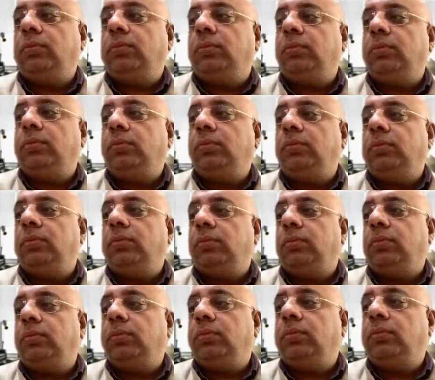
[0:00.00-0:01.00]

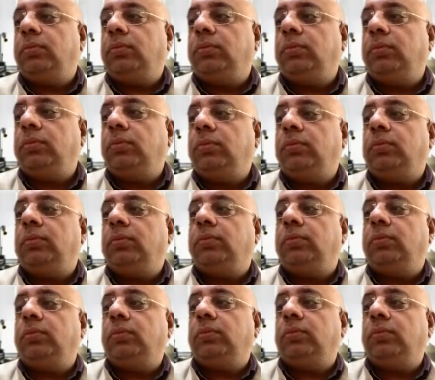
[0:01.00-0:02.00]

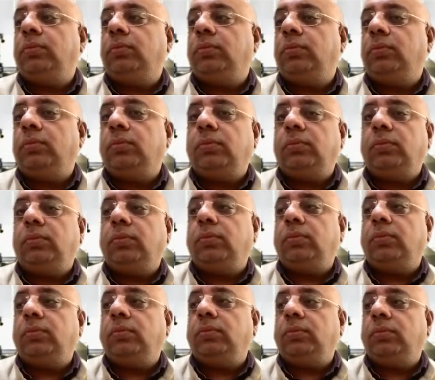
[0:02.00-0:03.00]

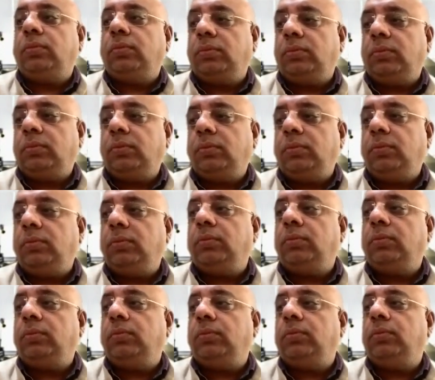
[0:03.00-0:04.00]

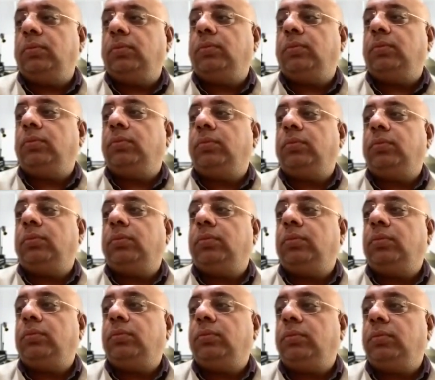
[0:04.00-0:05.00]

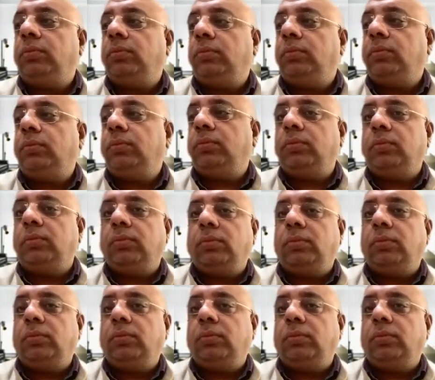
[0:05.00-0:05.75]
The person shown says nothing.